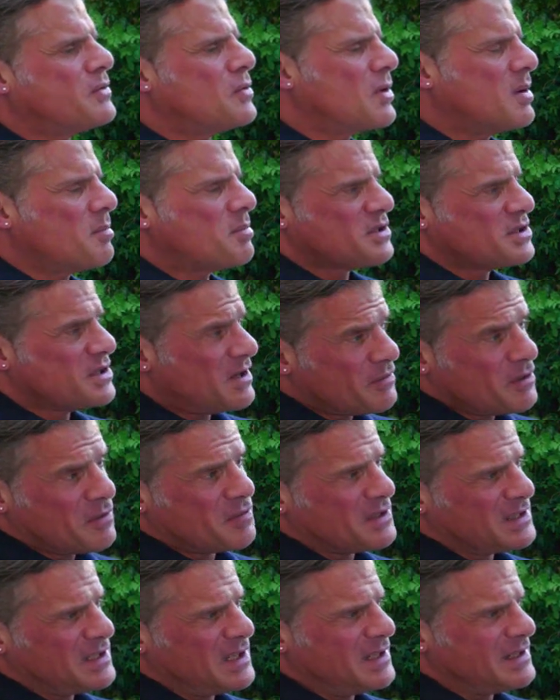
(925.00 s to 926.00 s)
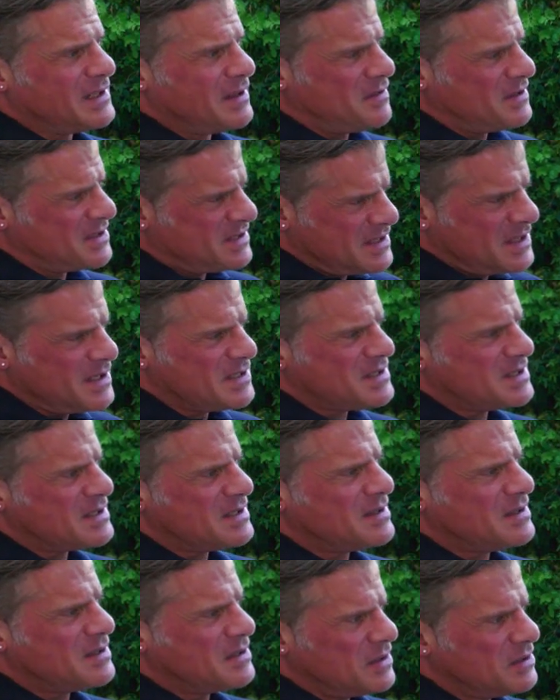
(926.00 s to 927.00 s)
If you want to preserve your fertility, if it's
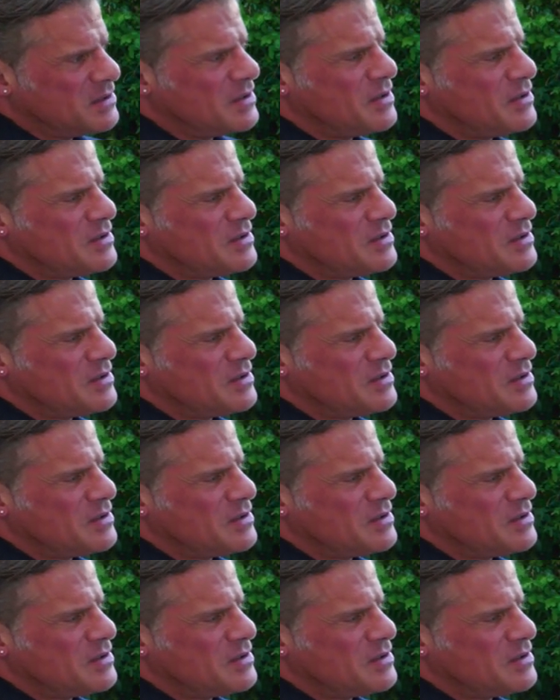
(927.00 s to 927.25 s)
decent, you need to